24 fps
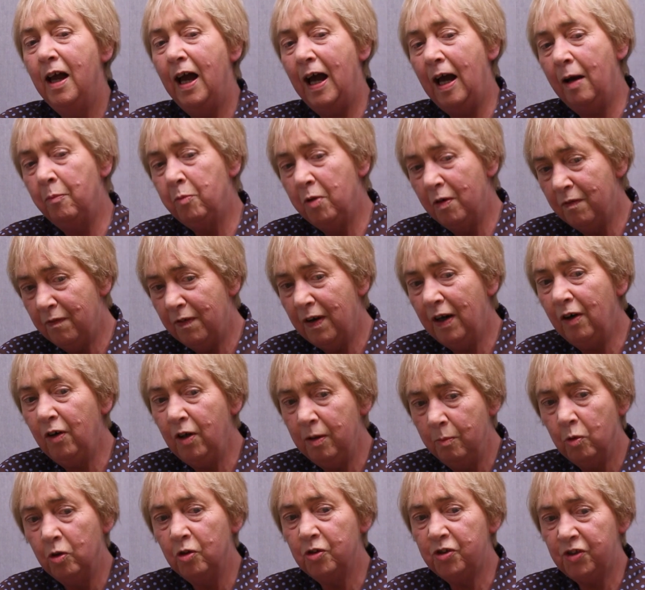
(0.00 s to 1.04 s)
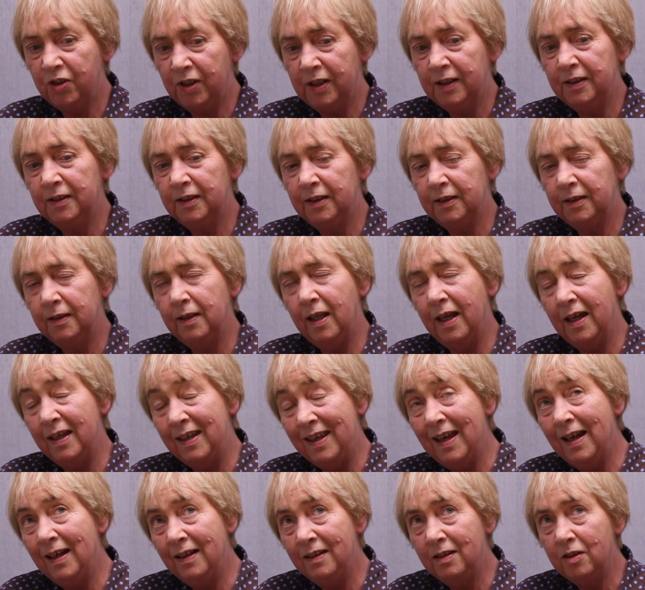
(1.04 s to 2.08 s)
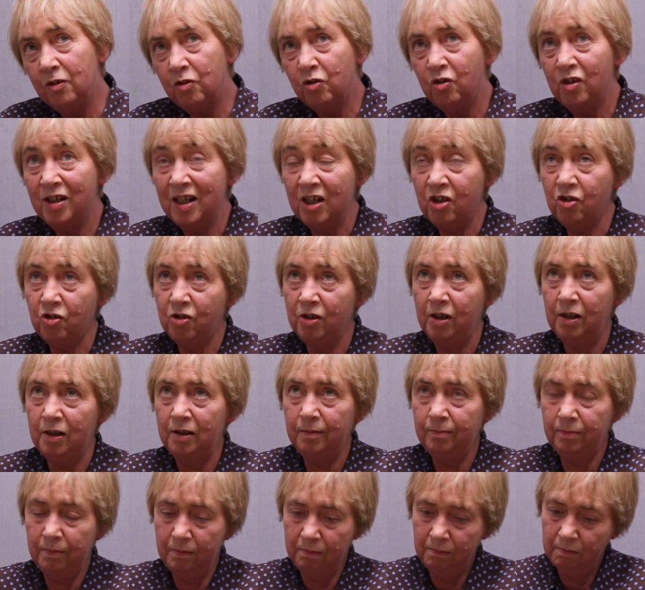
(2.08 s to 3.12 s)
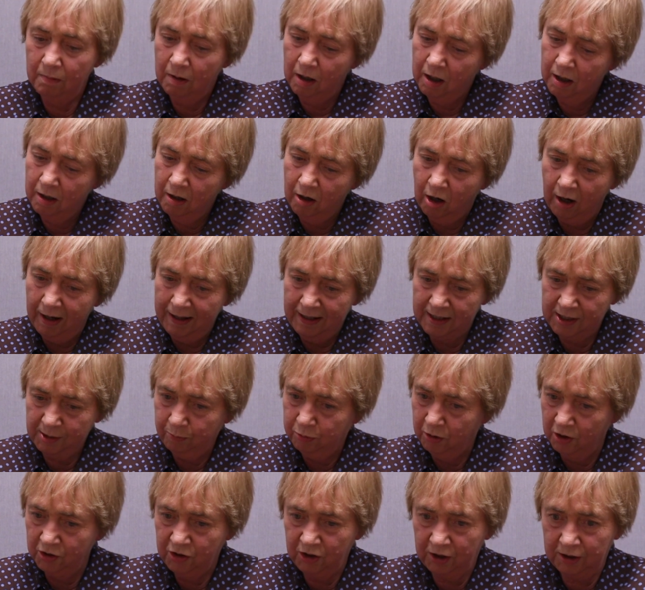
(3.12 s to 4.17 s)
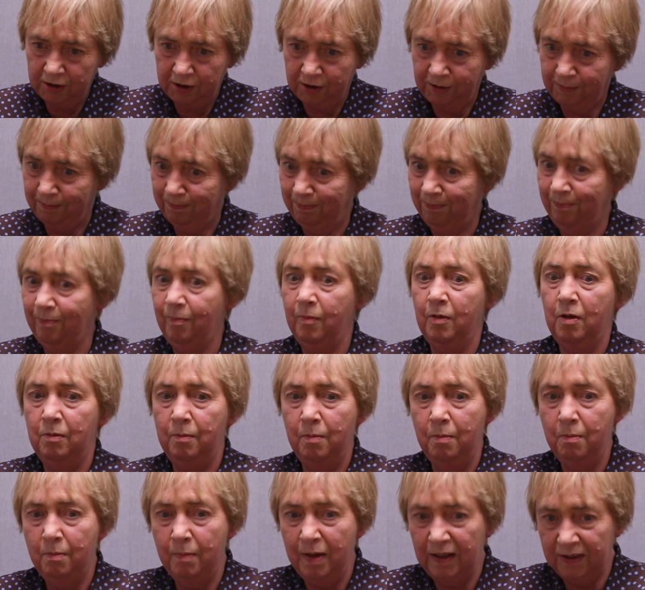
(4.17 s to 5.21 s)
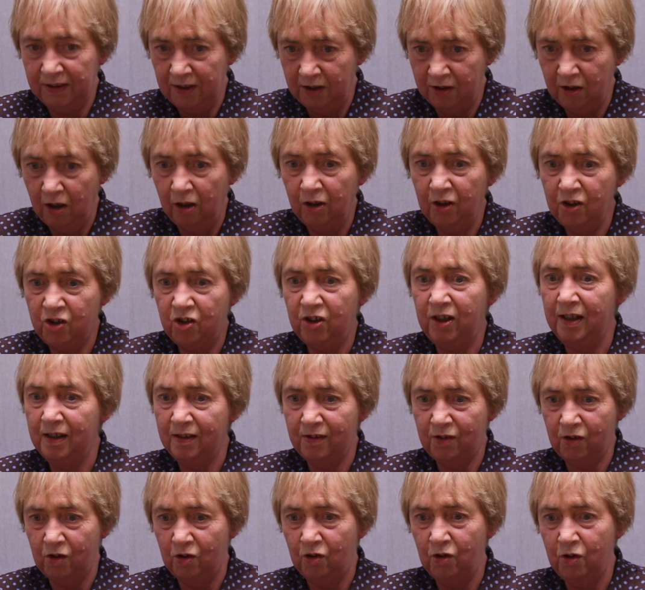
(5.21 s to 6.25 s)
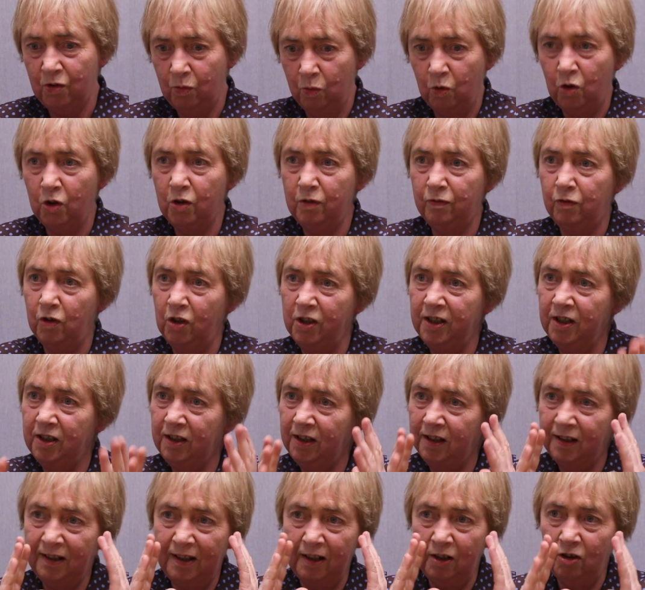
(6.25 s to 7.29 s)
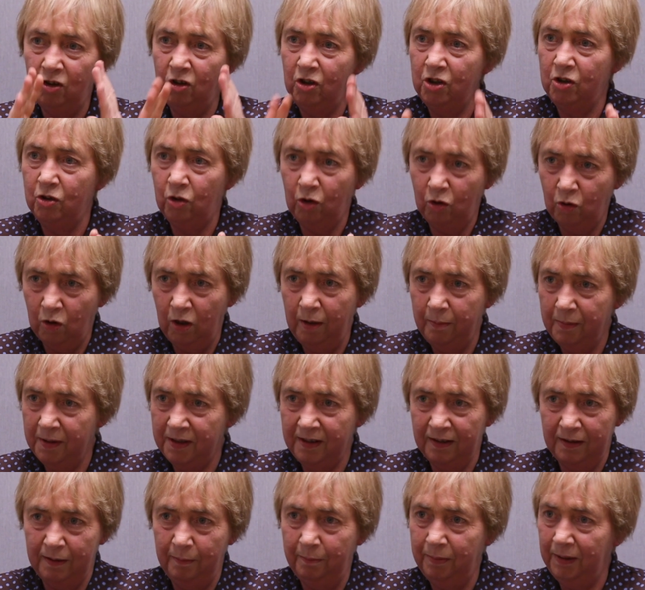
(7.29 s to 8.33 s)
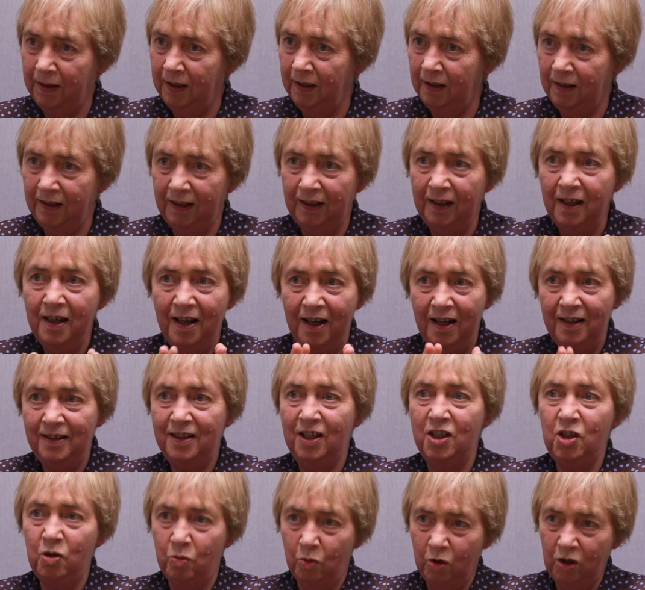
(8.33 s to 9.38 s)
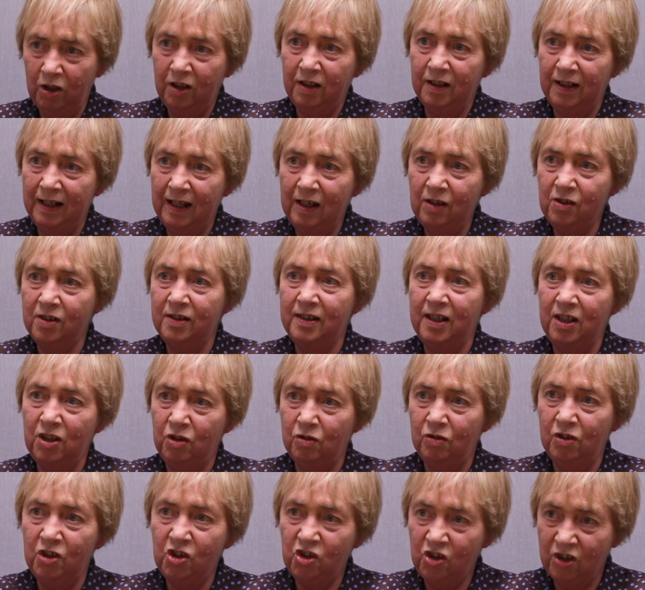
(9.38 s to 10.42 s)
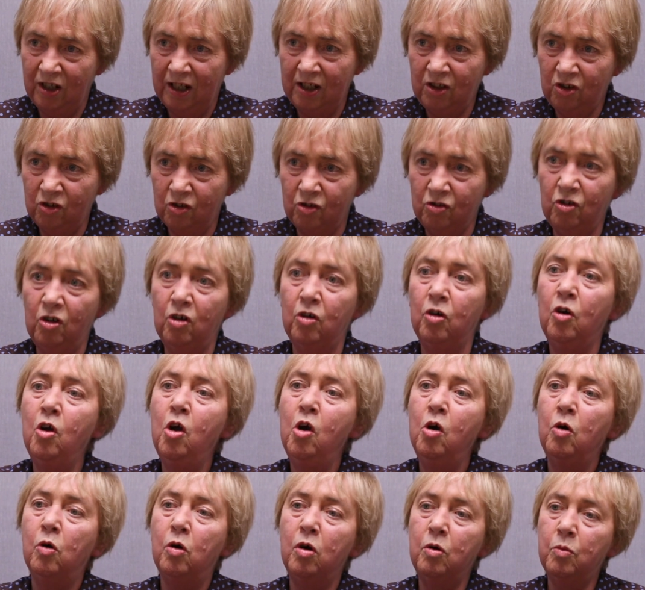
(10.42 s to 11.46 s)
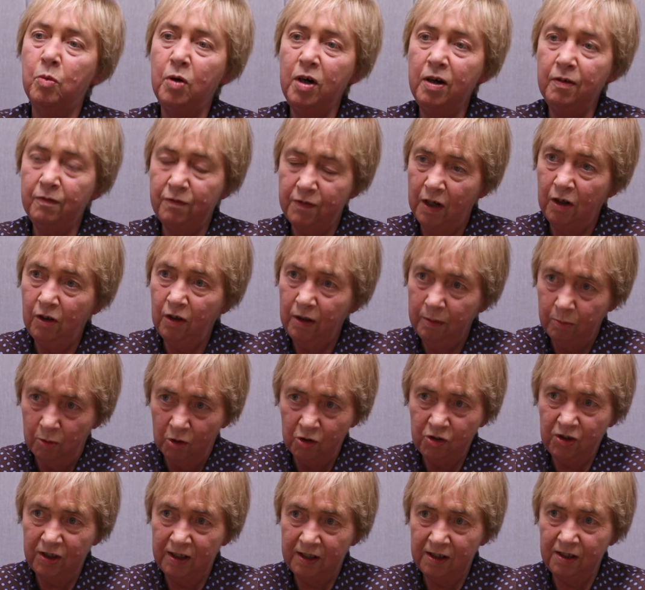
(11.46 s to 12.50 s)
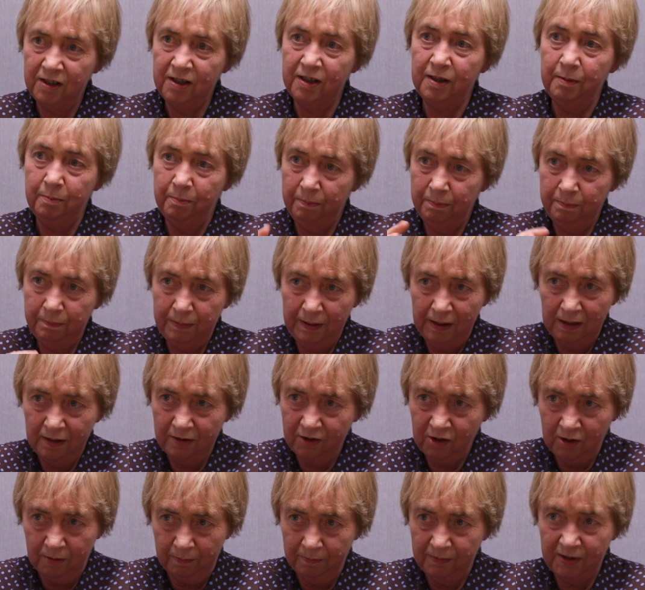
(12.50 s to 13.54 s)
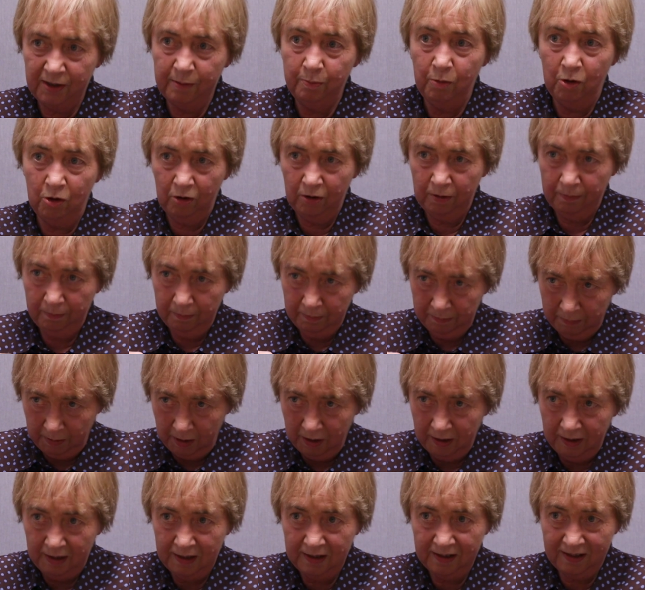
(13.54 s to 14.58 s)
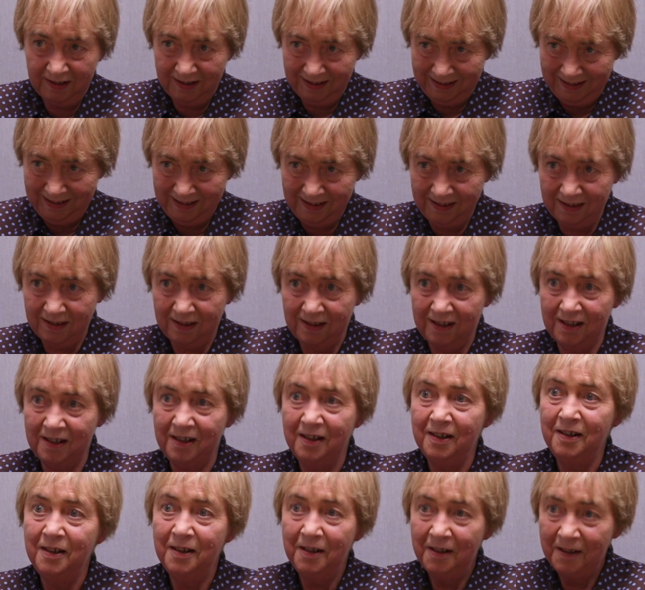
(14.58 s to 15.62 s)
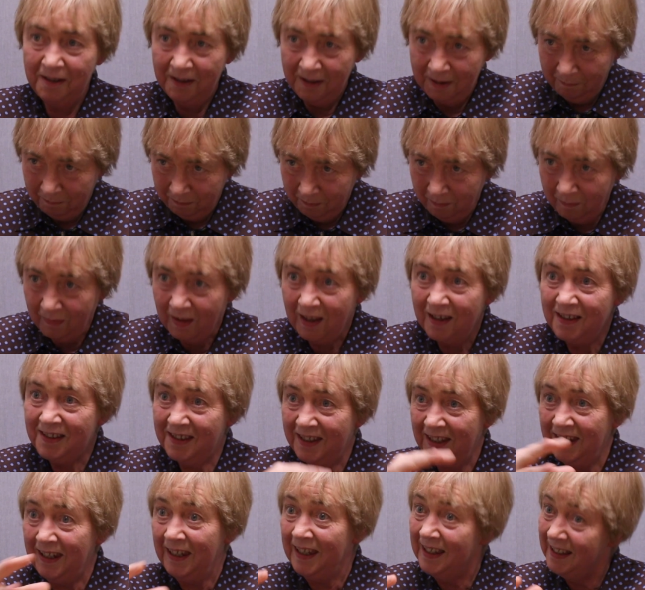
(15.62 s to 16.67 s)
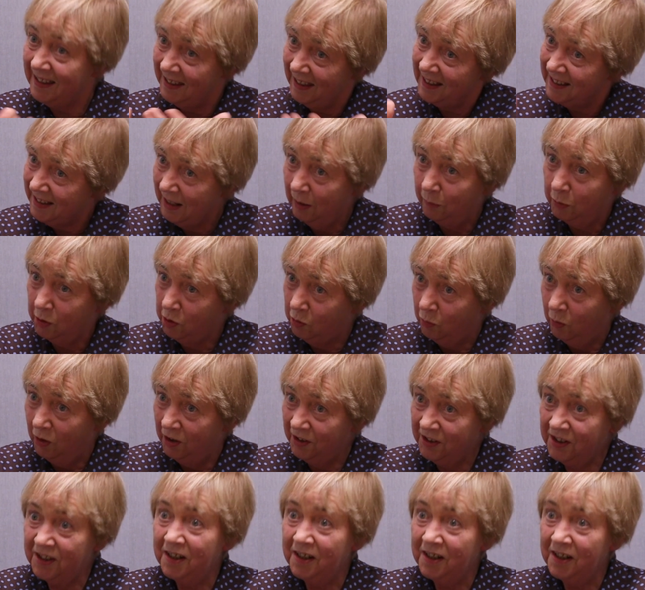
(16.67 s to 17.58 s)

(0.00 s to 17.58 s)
And we're very much in the traditional IS project methodology is sort of waterfall. You get all your requirements at the beginning, then you work it out, and then you're into change control, where we're very much into build something small, pilot, test. See, is that what you want?